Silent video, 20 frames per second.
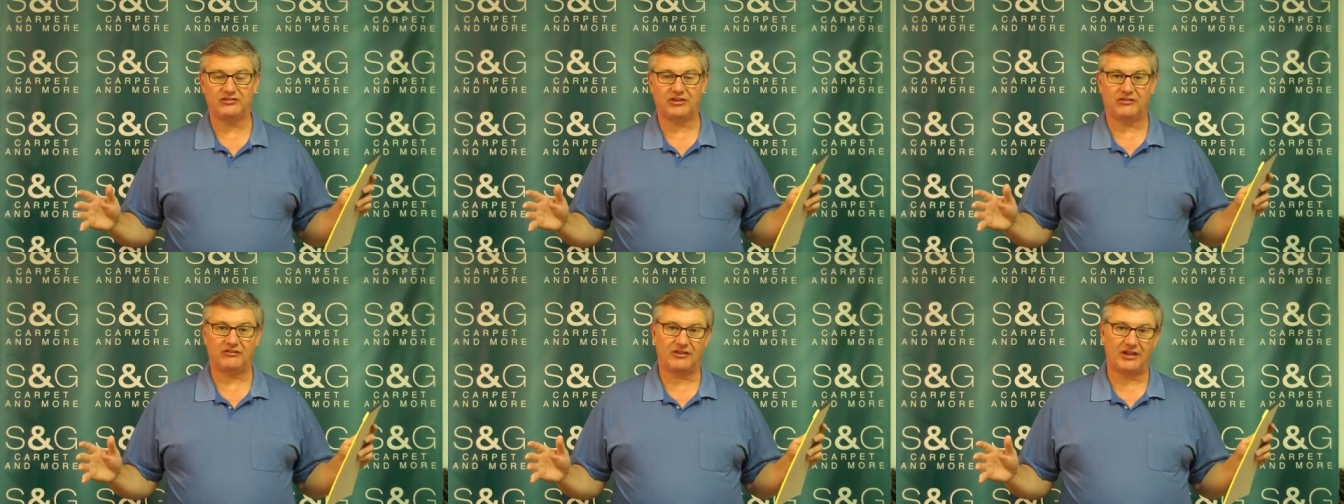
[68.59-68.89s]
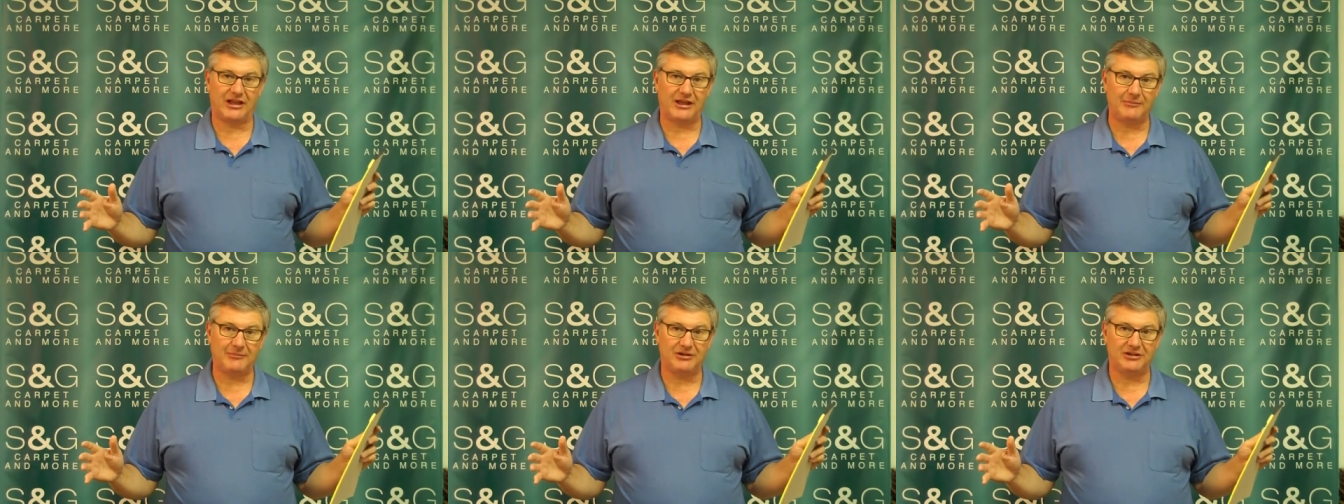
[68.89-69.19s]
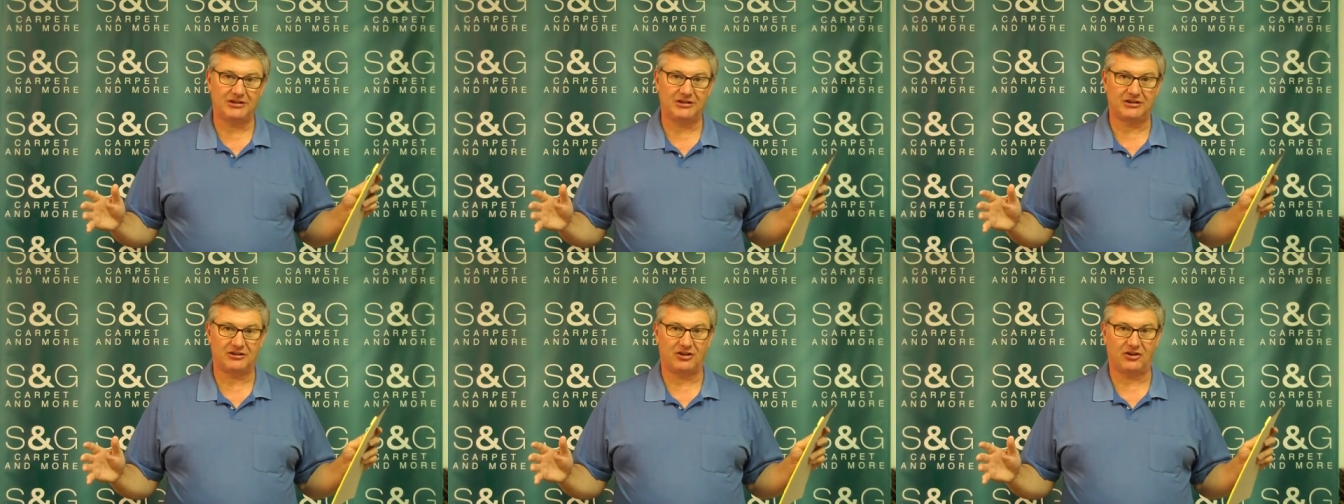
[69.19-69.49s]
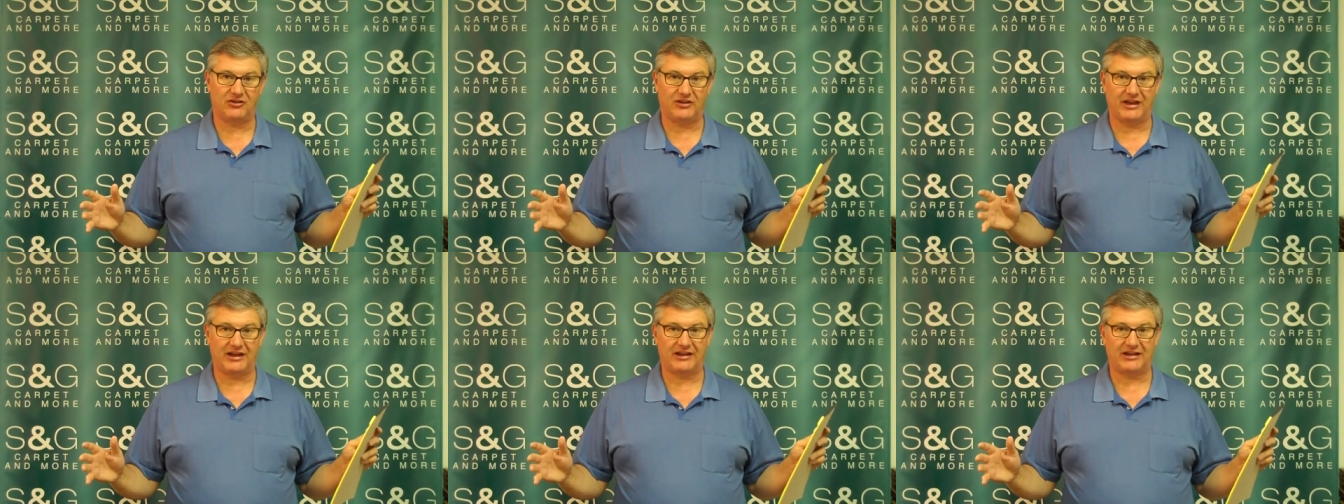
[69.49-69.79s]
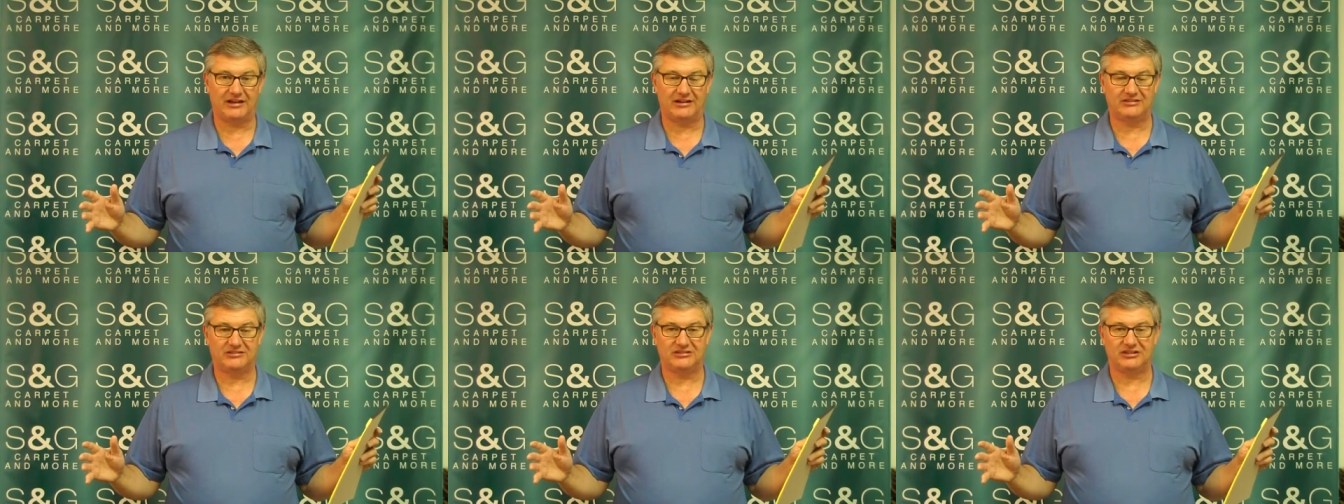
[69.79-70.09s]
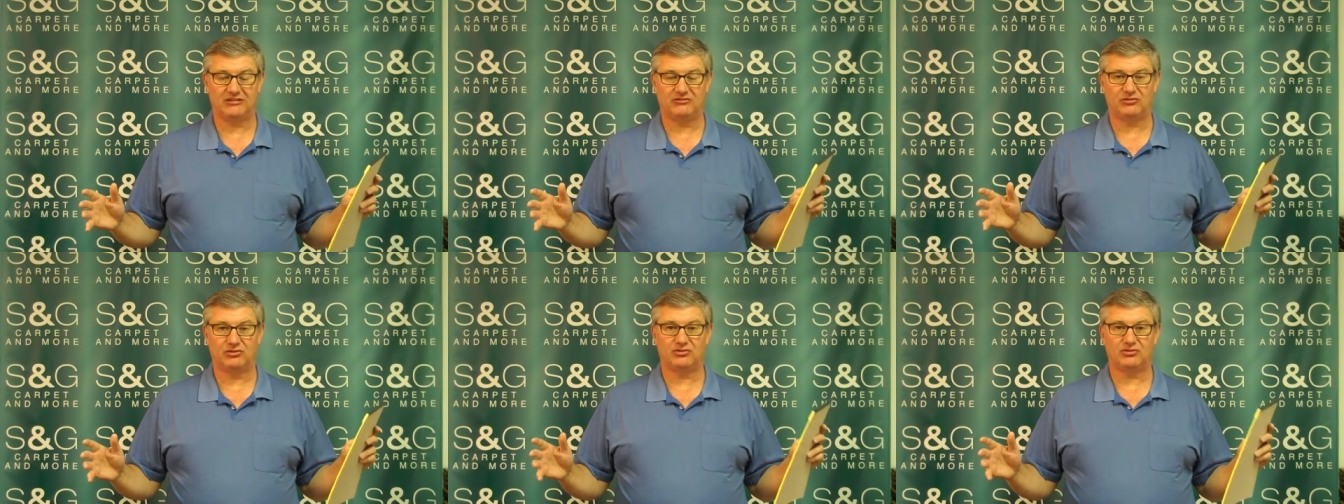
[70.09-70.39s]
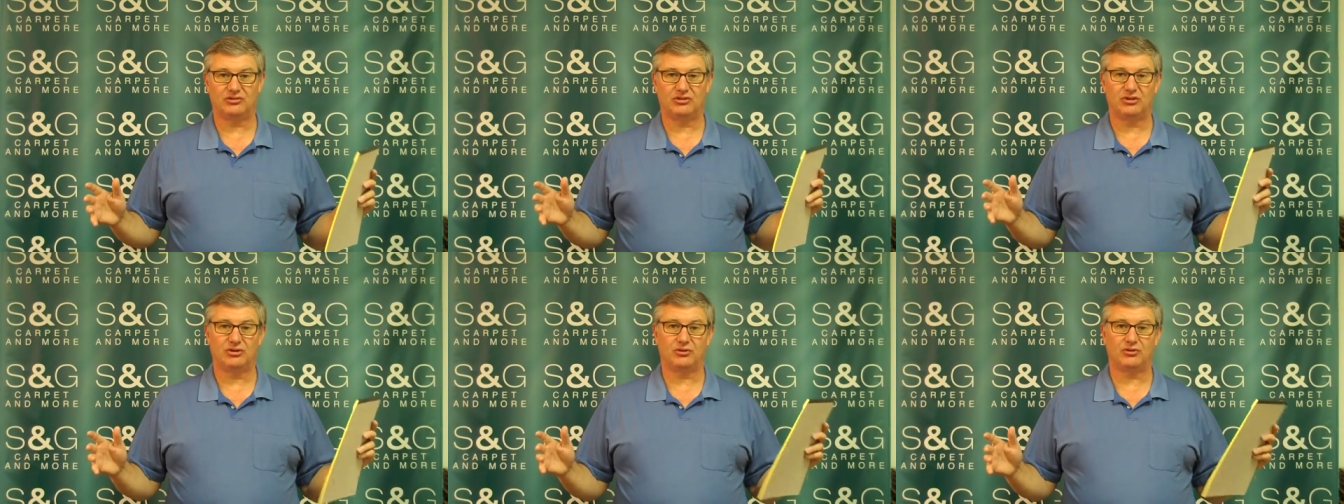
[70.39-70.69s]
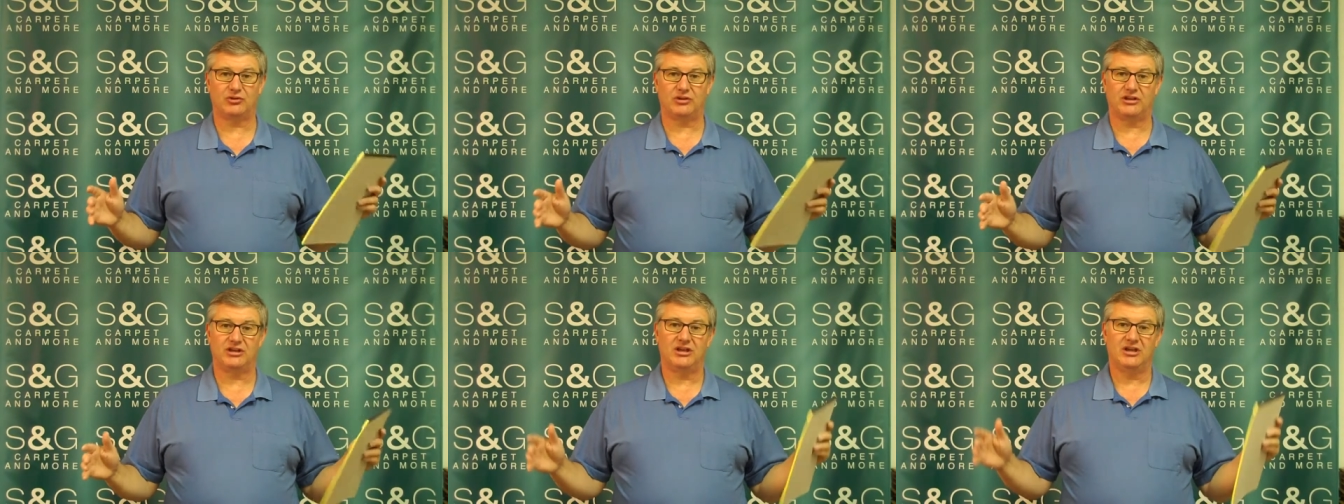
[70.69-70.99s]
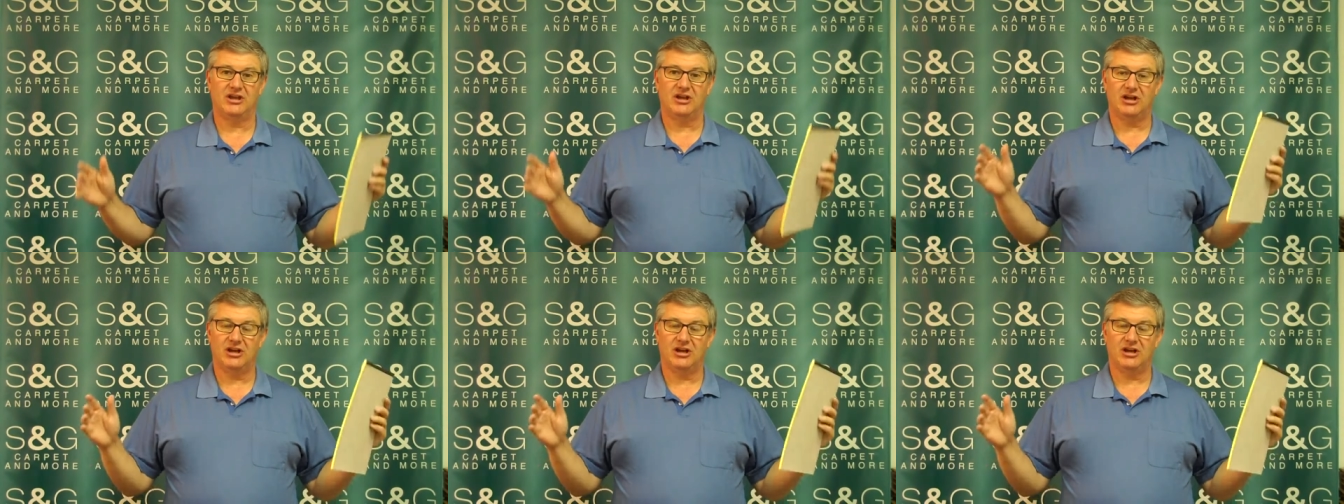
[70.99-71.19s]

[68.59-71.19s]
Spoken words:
on laminate and all that kind of stuff, there's literally